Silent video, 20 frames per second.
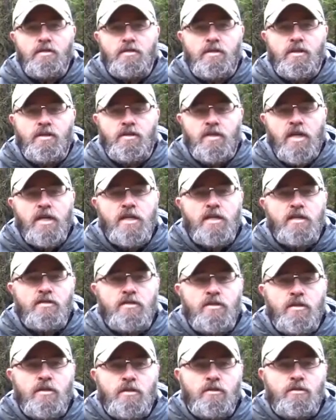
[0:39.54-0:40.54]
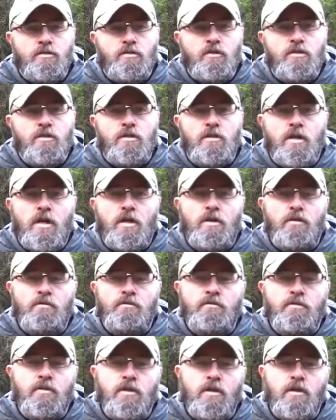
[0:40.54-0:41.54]
The jacket is constructed out
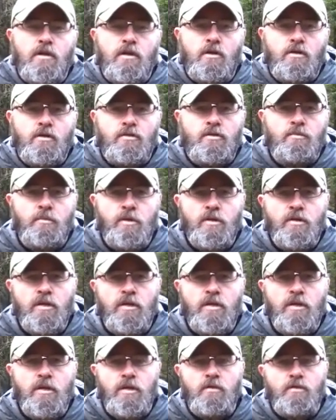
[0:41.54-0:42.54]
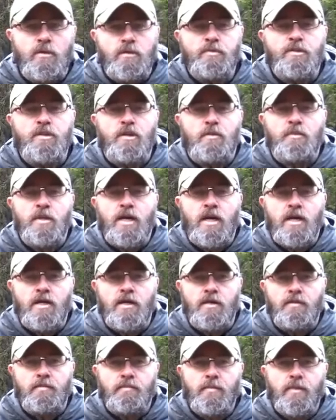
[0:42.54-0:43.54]
of gossamer ripstop
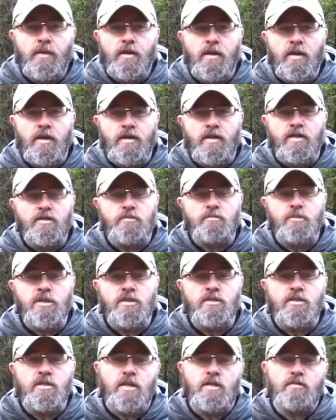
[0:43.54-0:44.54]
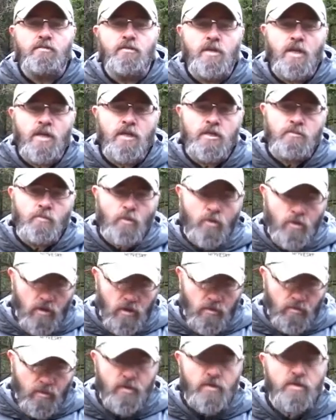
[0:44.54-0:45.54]
nylon, and this means that if you get a small
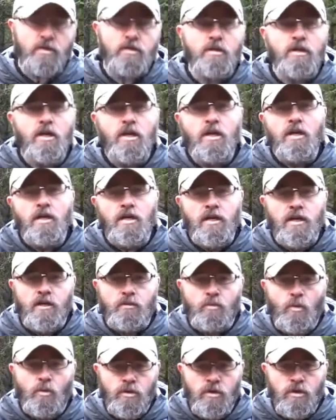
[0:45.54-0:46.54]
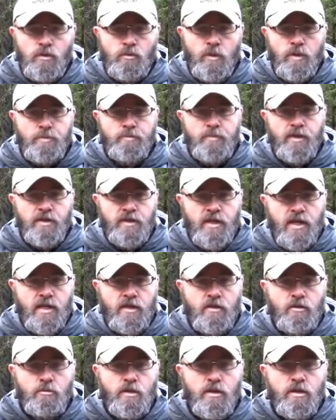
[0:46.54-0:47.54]
puncture, it won't rip the jacket
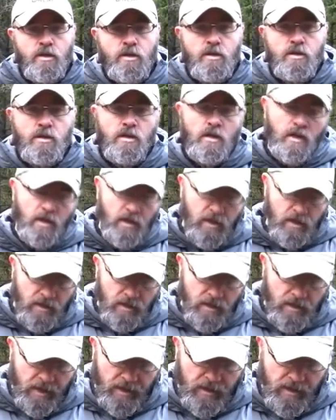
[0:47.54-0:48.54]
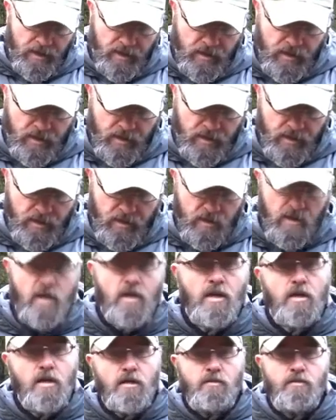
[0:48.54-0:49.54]
open like
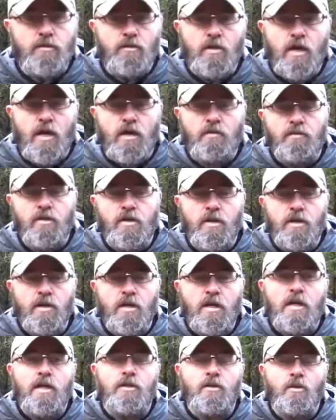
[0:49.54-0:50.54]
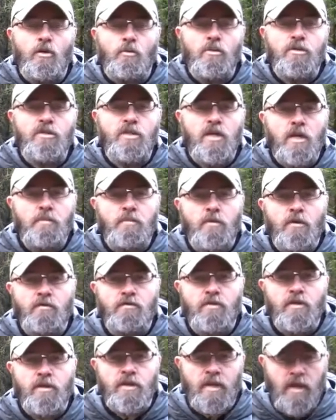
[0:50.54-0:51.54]
if you have a normal type
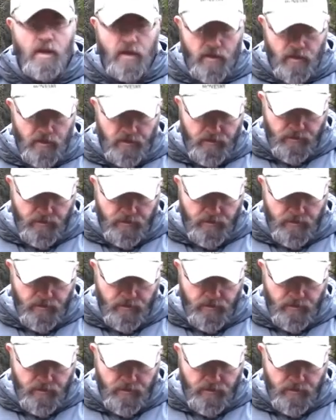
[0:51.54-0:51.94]
of nylon,